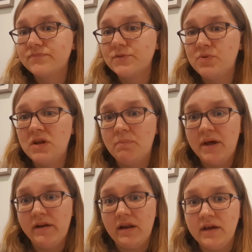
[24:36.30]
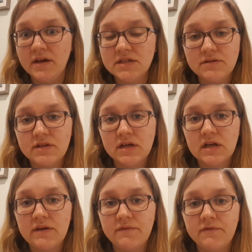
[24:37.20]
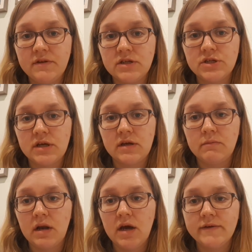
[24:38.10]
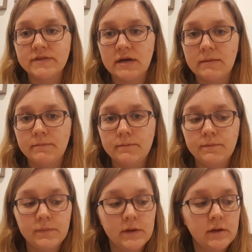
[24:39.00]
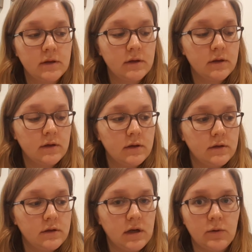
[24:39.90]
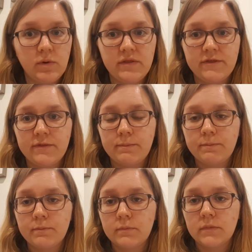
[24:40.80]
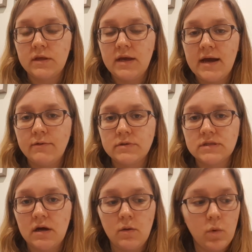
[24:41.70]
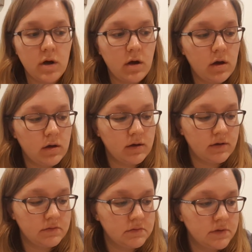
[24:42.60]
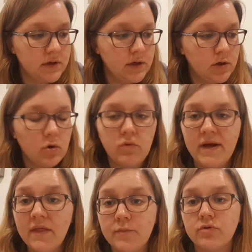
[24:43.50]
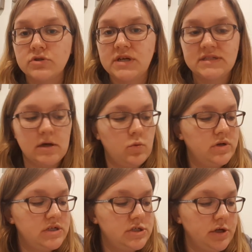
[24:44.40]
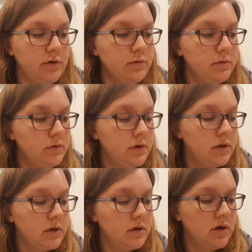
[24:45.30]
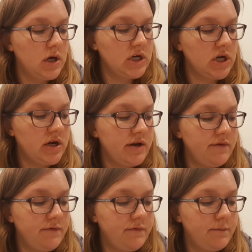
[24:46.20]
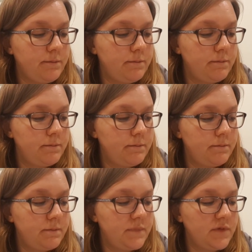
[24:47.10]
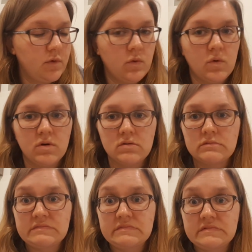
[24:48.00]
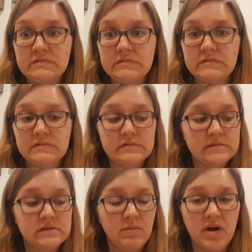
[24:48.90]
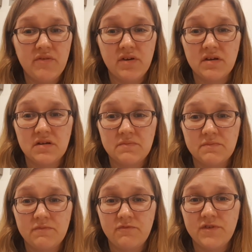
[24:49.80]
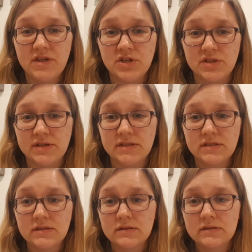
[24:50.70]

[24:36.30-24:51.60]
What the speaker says: to put it bluntly, I don't think I'll ever finish it in my lifetime. You know, with the hours that I work and all the other projects that I wanted to do, I kind of thought, am I ever going to finish this?